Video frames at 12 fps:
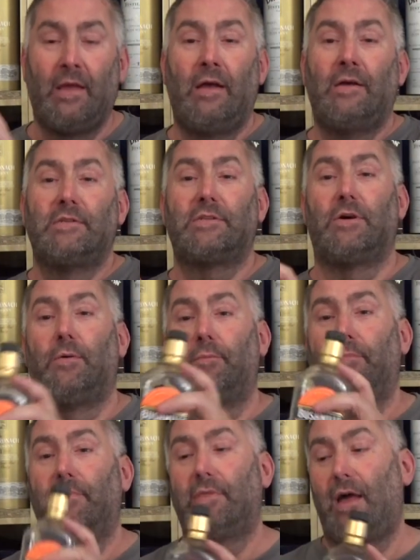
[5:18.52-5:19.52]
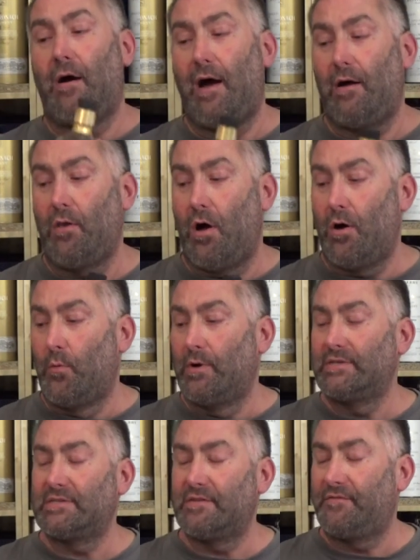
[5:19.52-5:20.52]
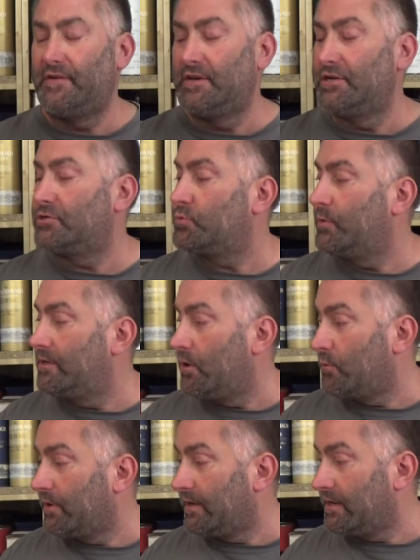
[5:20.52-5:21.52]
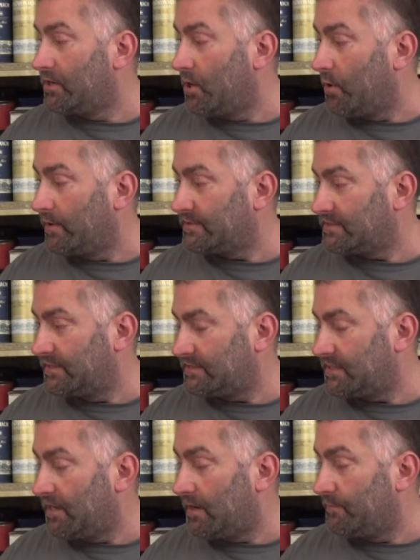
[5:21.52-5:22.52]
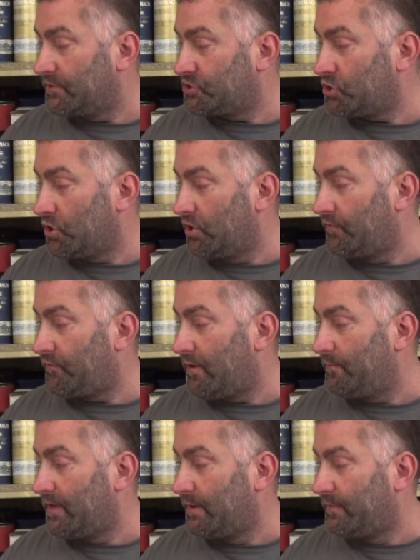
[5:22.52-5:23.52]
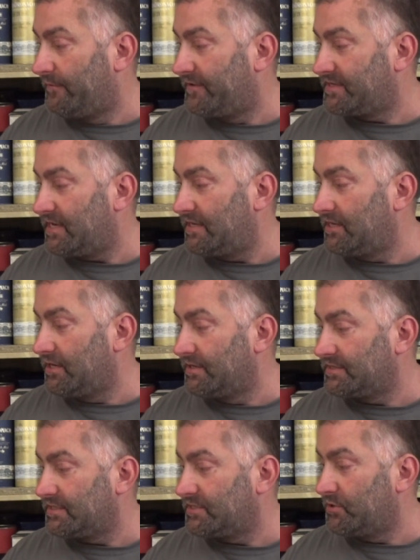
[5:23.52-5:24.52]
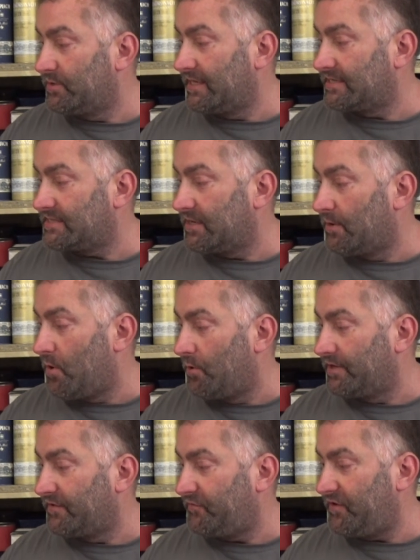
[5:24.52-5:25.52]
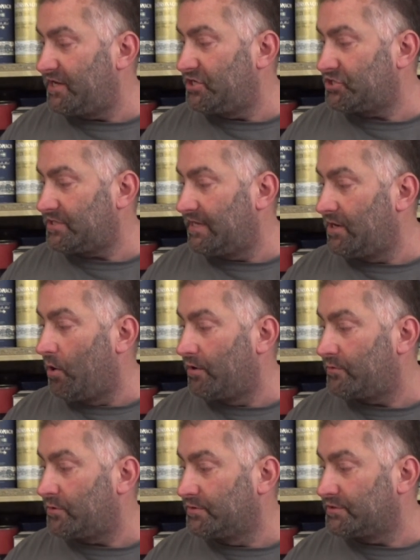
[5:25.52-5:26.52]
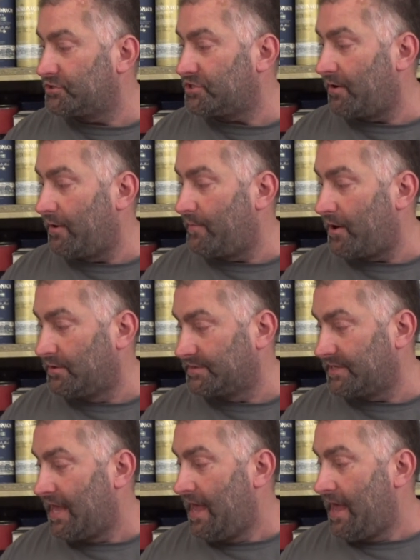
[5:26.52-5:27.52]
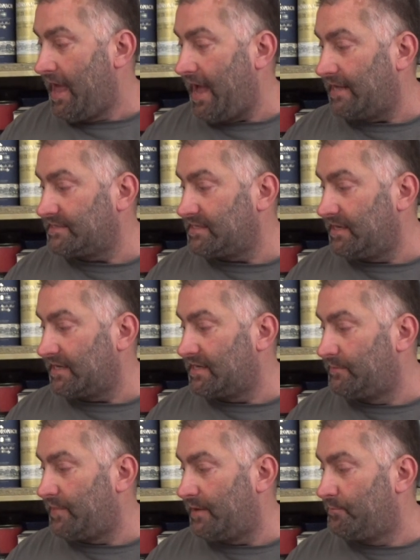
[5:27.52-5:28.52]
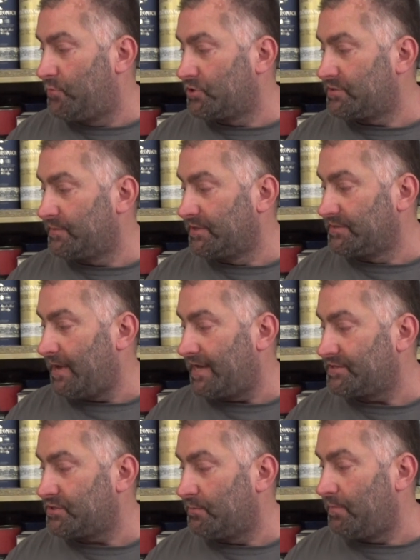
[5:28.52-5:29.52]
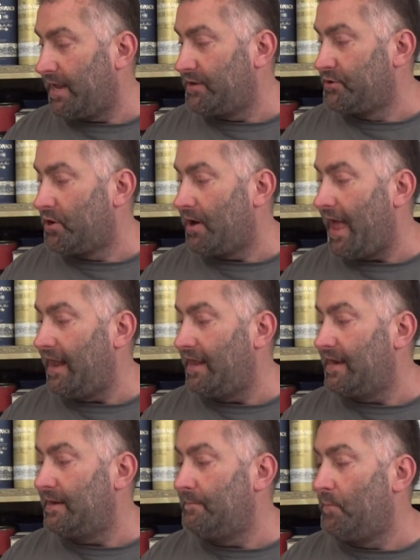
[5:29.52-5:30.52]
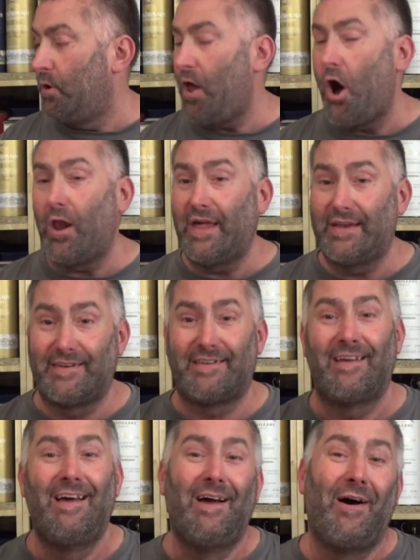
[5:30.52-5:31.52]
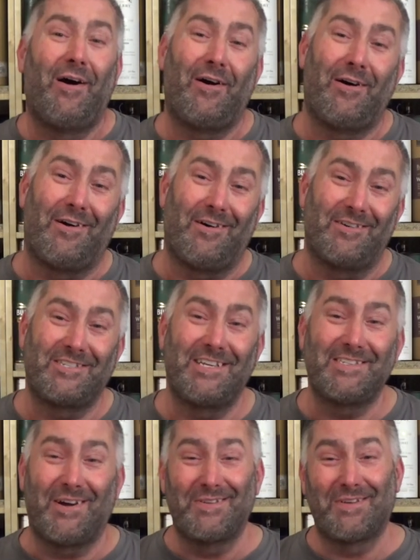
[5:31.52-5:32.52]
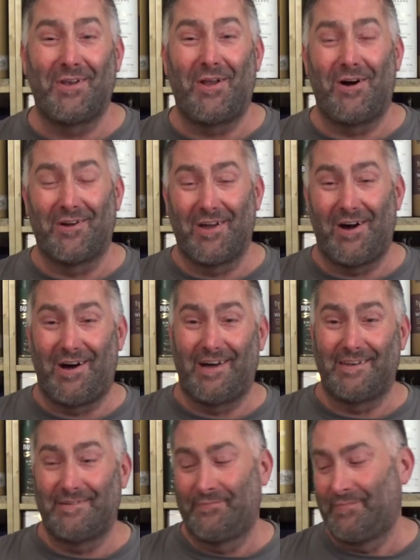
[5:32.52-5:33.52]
So now, how long was the finish? We don't really know. It says here, matured for a minimum of 10 years, this unique single malt is finished in Oloroso sherry barrels, hand-selected by Bushmills master blender Helen Mulholland. Oh, she's also long gone.